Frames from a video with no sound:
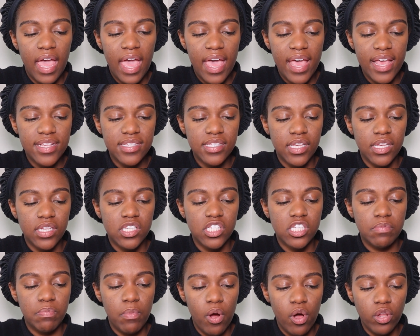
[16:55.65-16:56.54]
as a
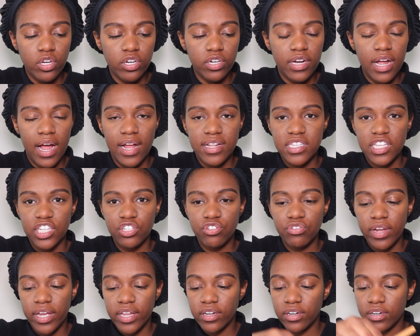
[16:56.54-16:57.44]
smaller content
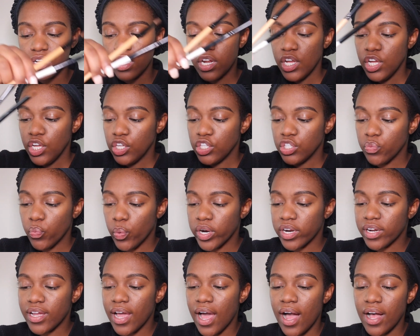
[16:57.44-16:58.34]
creator,
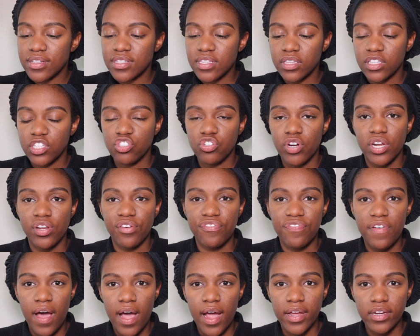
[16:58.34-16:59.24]
we're constantly trying
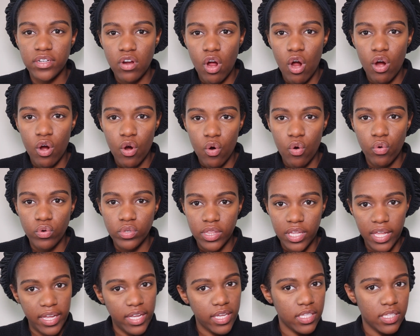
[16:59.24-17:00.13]
to find our own
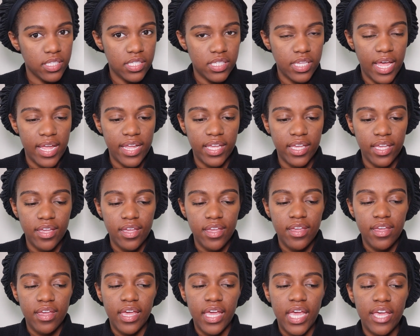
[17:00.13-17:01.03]
lanes. Like
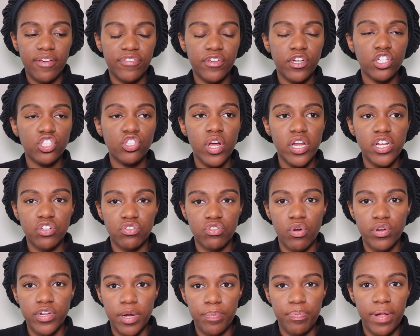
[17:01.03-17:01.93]
if you're trying to
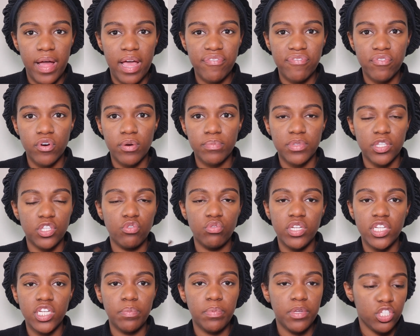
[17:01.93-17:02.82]
grow your platform, then
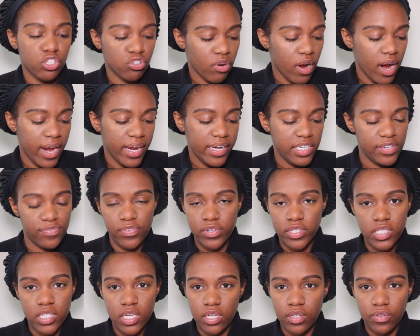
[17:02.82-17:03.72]
you need to be trying
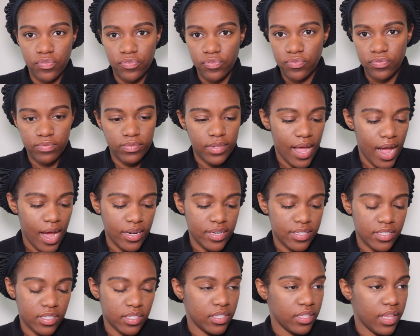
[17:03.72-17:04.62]
different stuff.
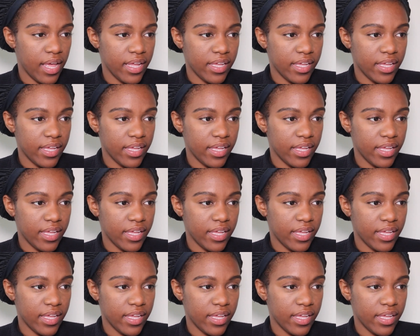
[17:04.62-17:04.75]
Honestly,